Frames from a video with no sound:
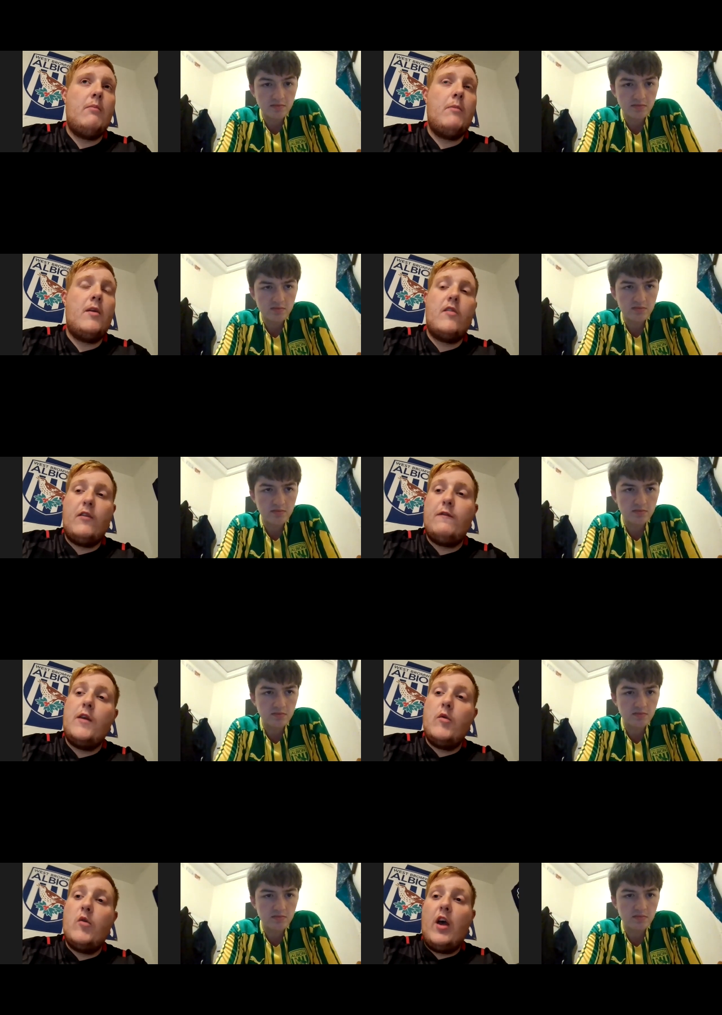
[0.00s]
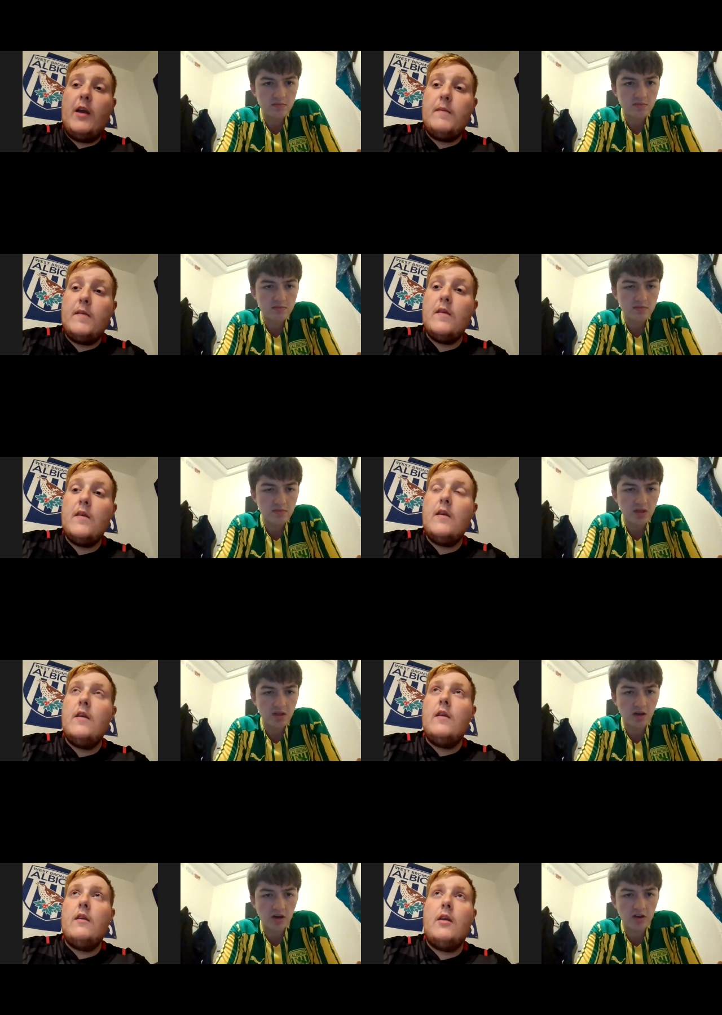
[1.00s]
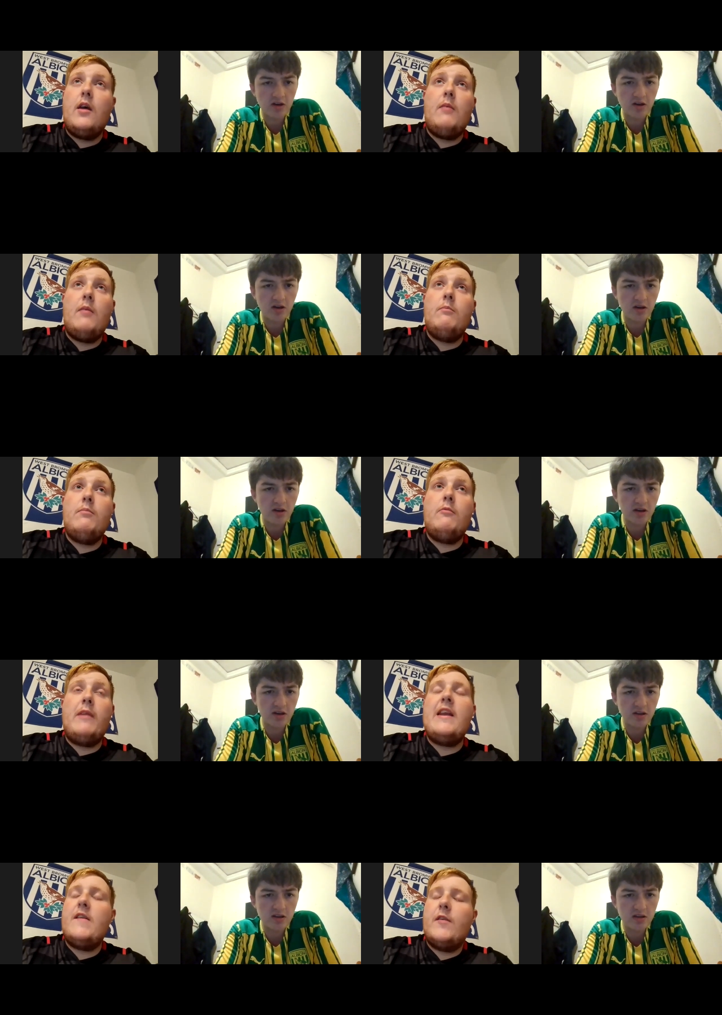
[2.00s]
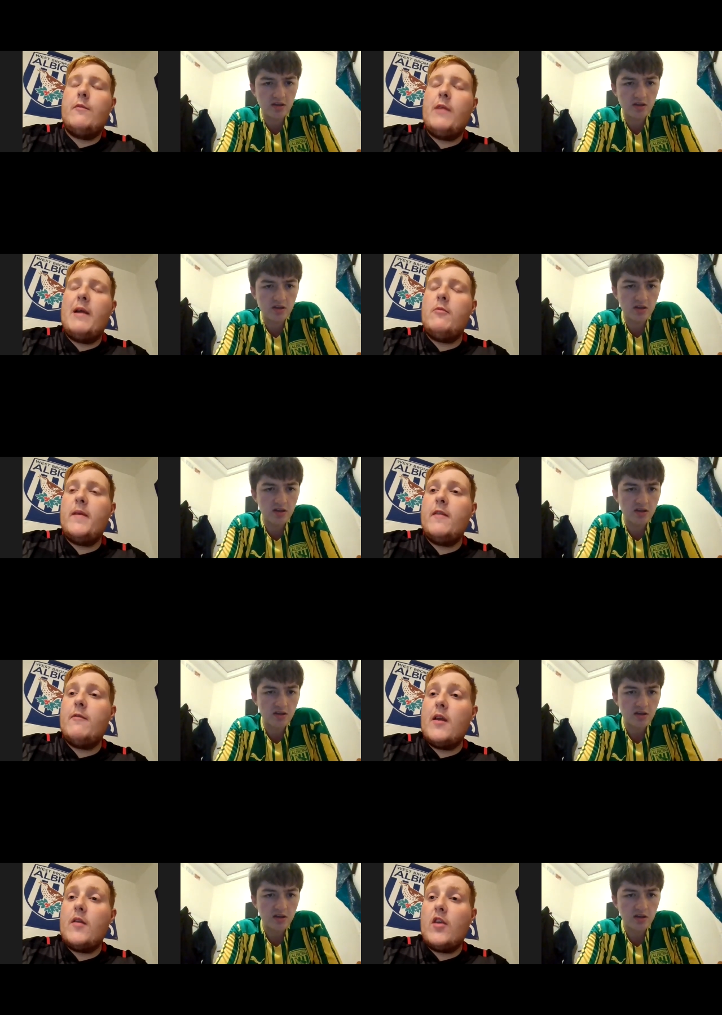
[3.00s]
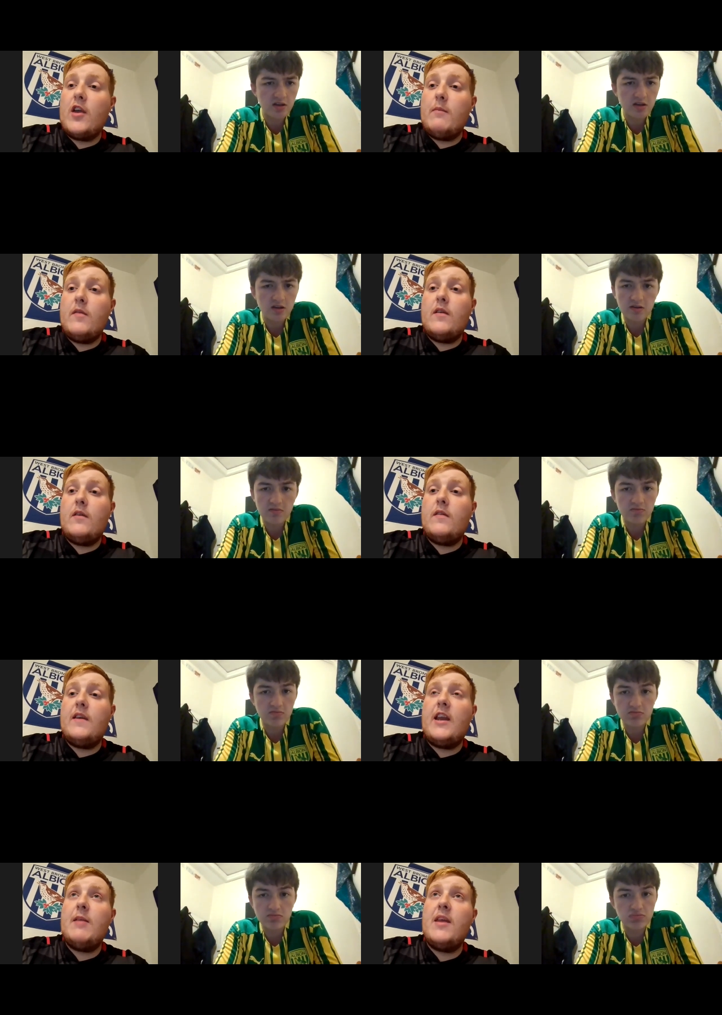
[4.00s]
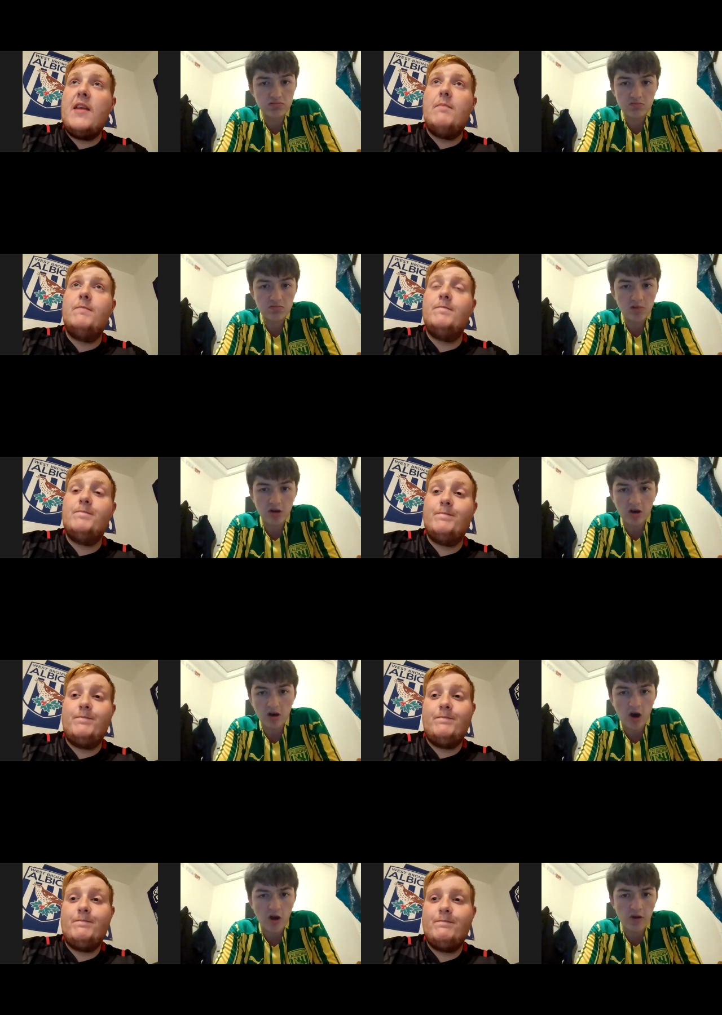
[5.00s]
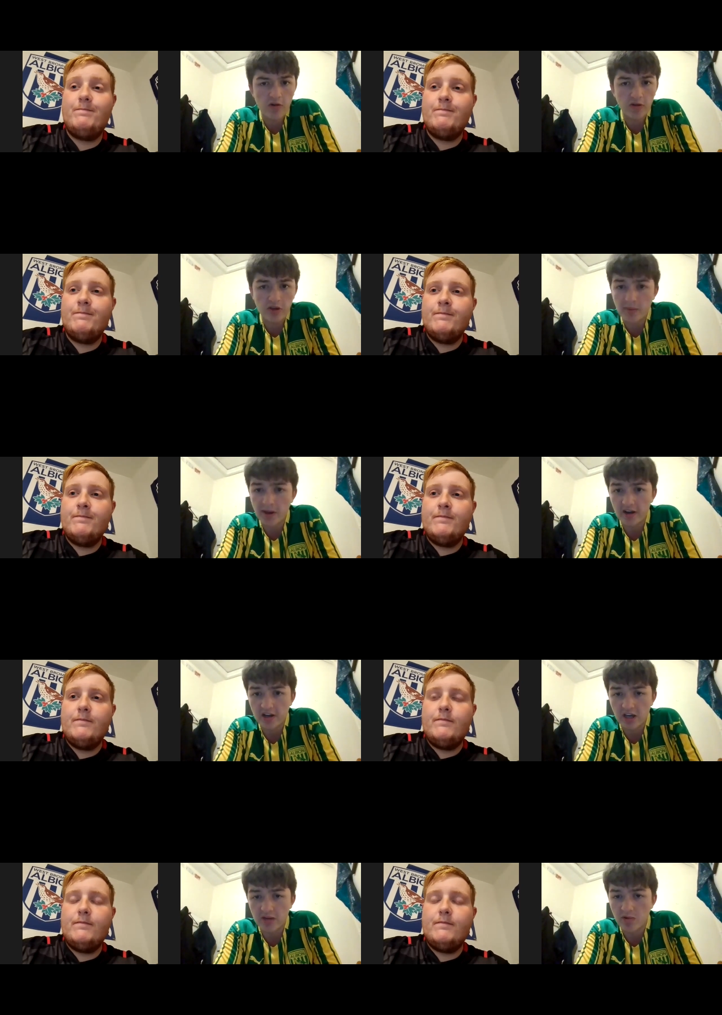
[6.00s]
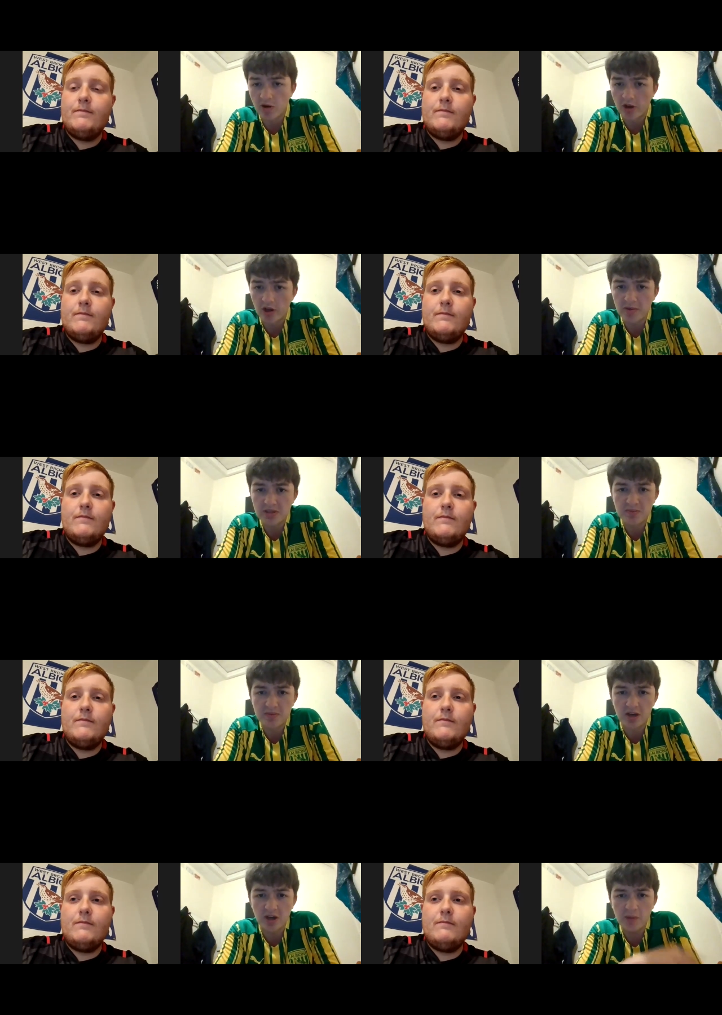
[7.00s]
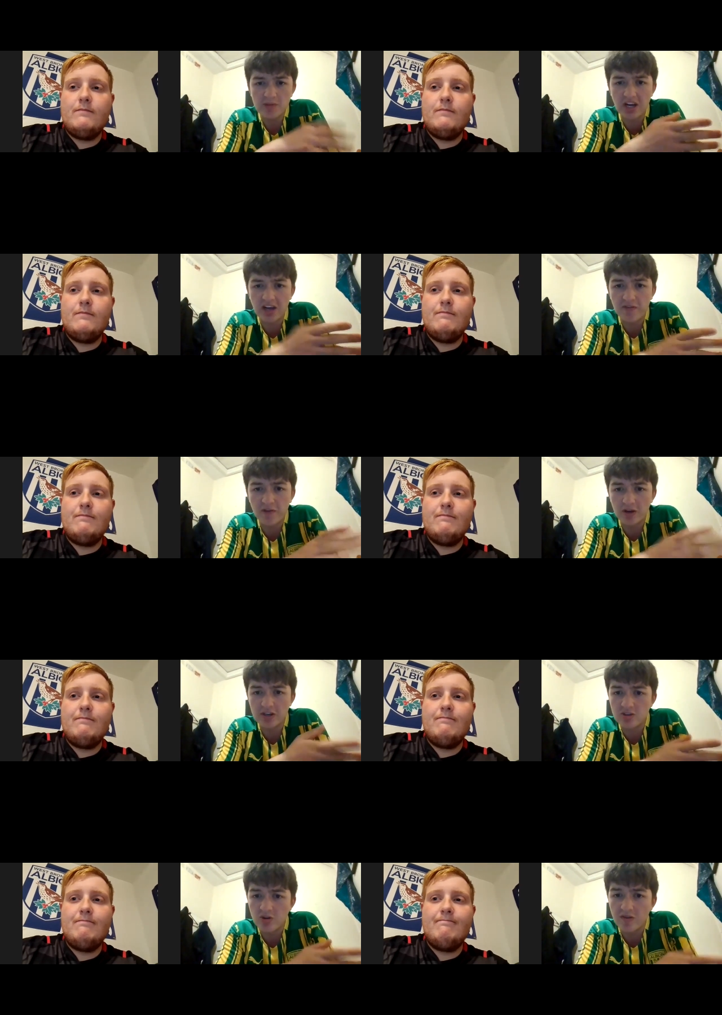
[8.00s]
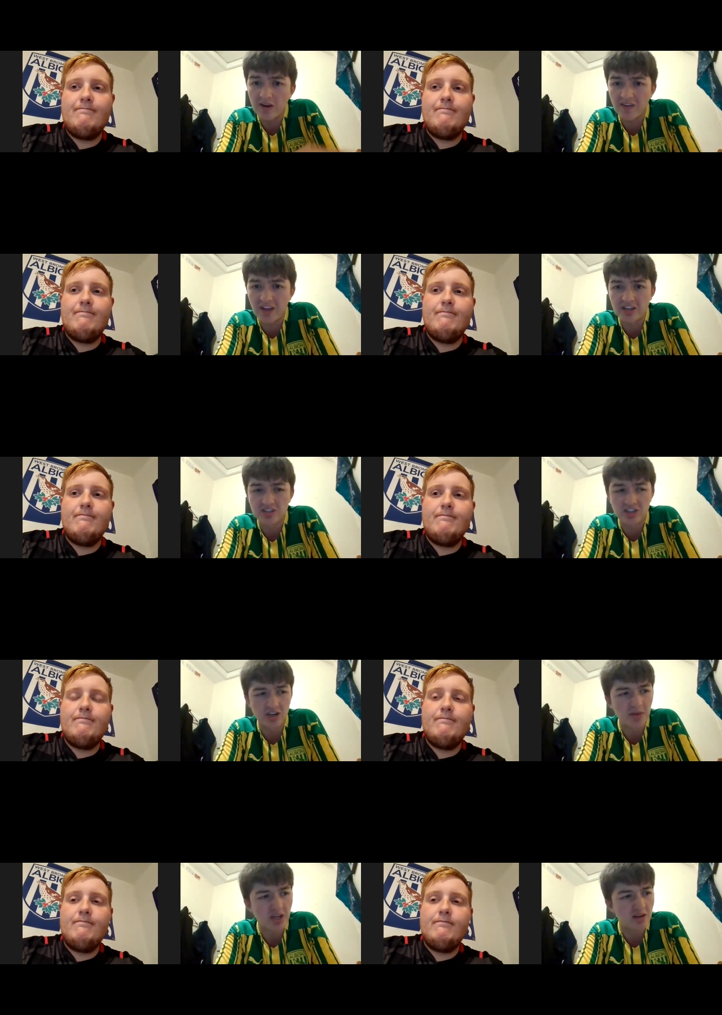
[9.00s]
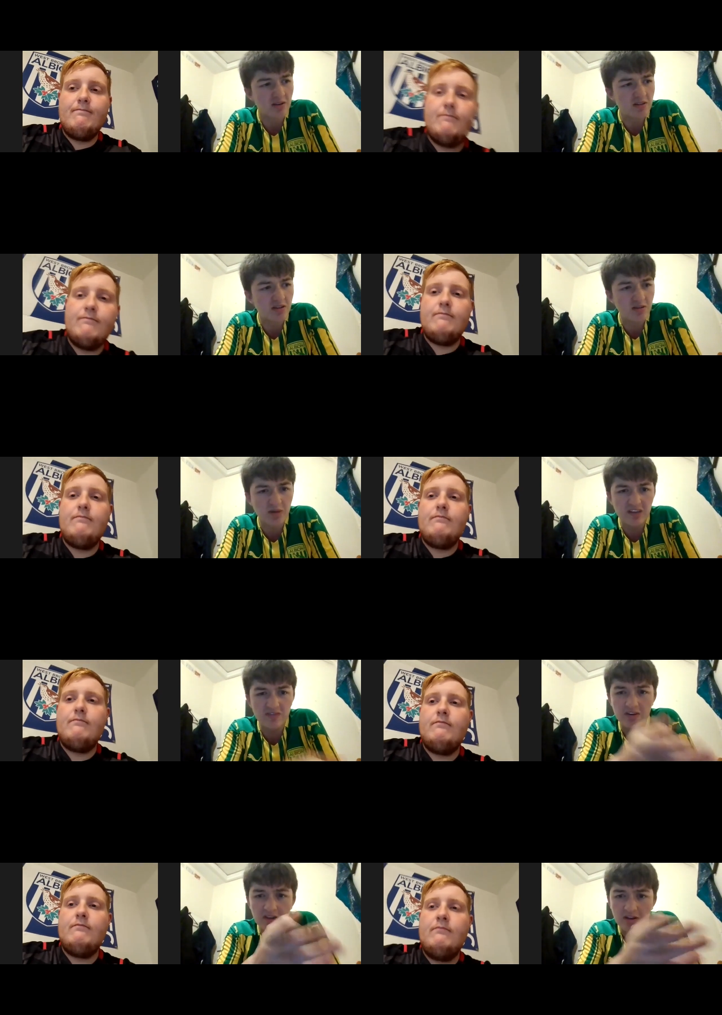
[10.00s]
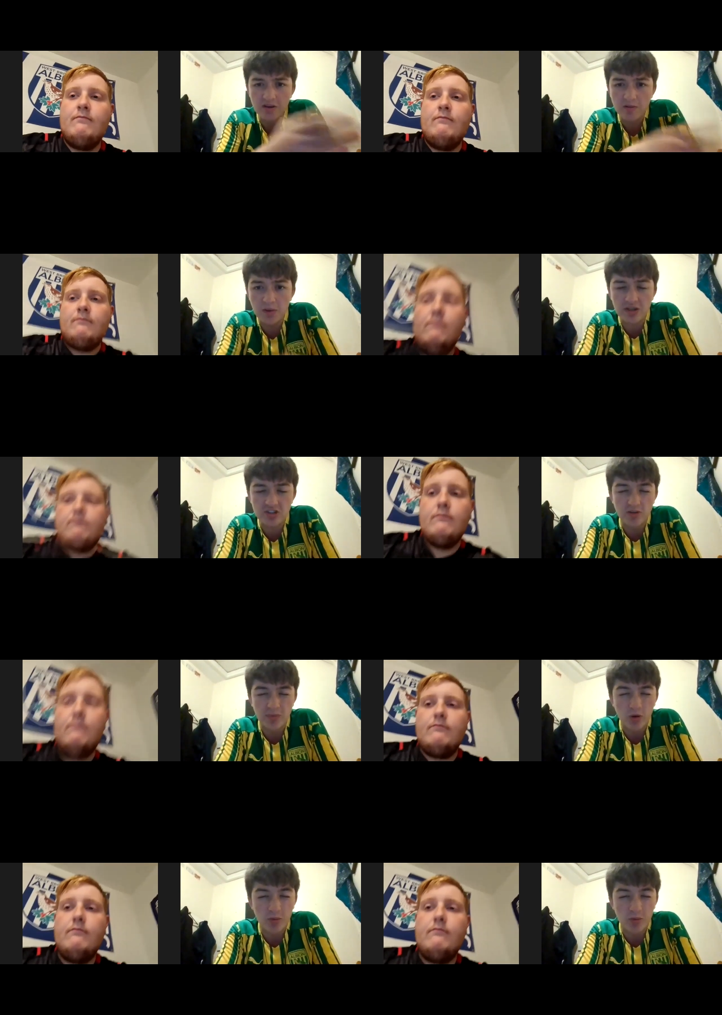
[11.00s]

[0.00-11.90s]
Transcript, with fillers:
Speaker 1: muttered a few times. Um, um, when is the when will be the right time to to get him in?
Speaker 2: I know nothing about Kean Bryan. I know he's I know he's a left footed sort of athletic. I mean, we've we went to the